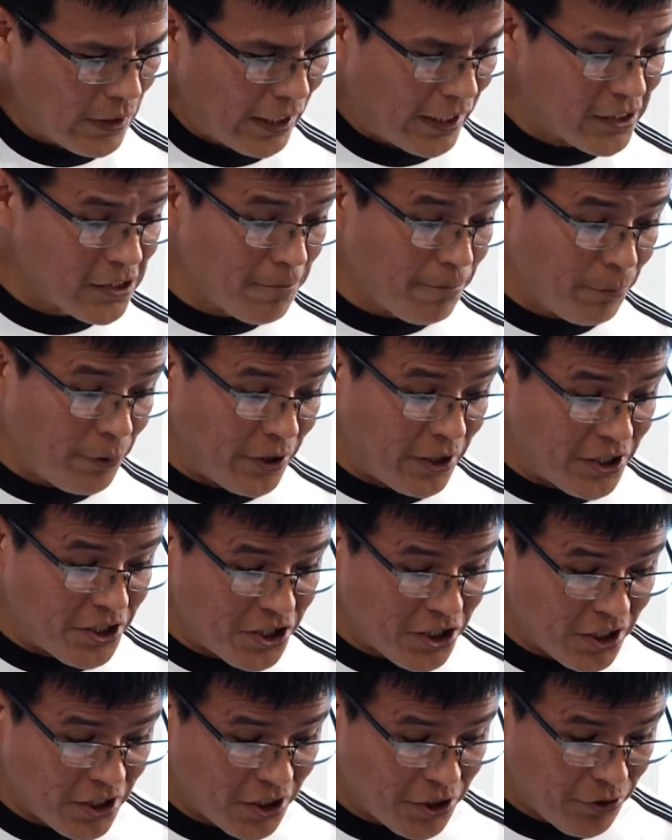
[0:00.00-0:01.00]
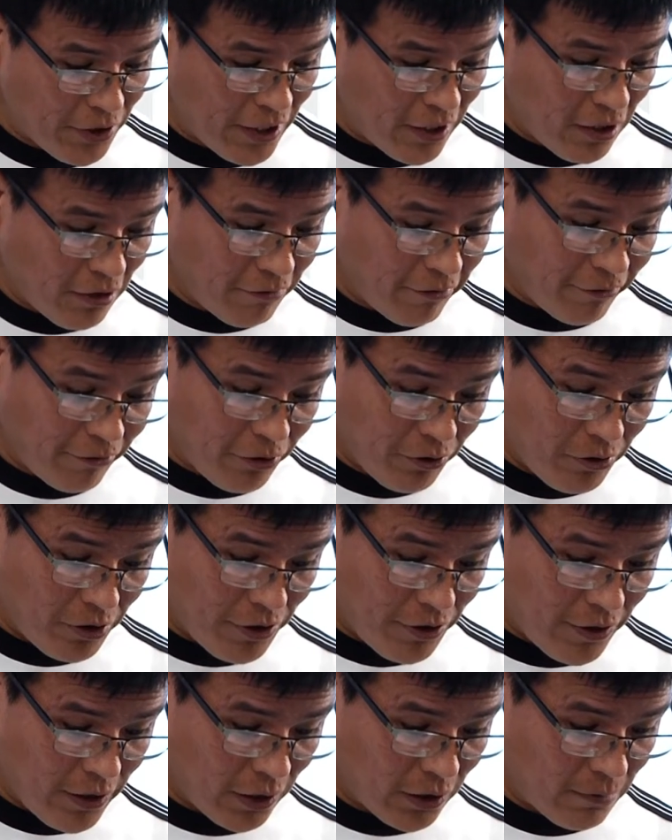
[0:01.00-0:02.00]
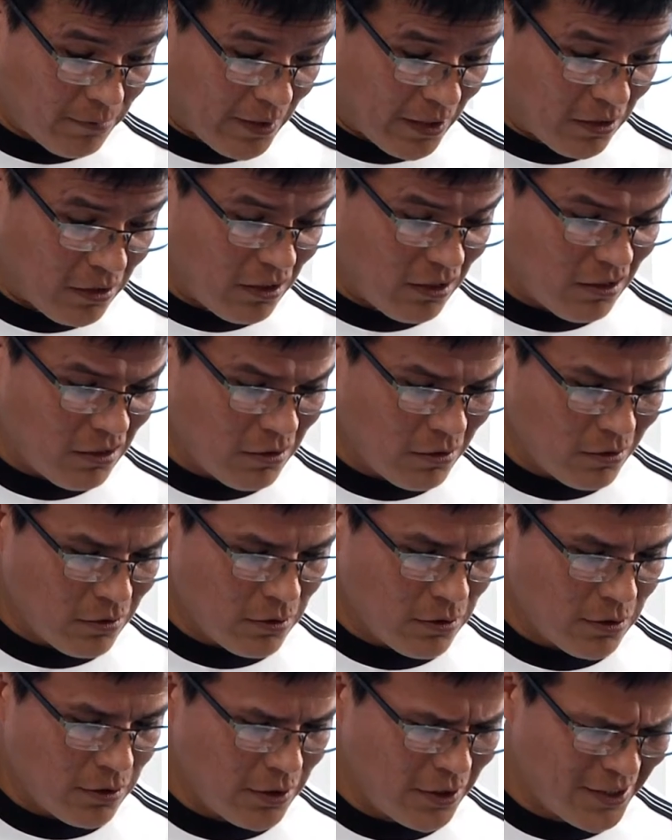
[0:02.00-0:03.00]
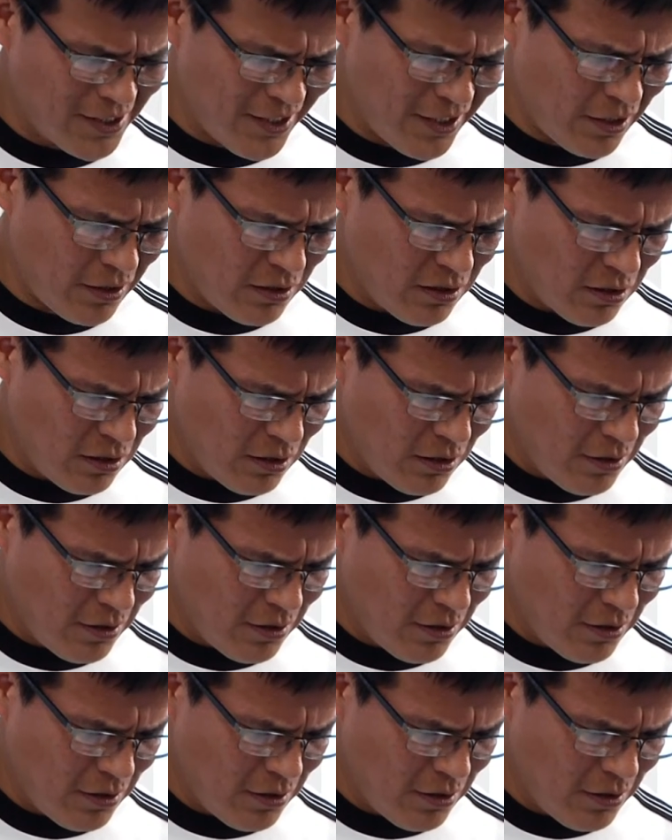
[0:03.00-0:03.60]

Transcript: That's a pretty shitty trade off if you really think about it, isn't it?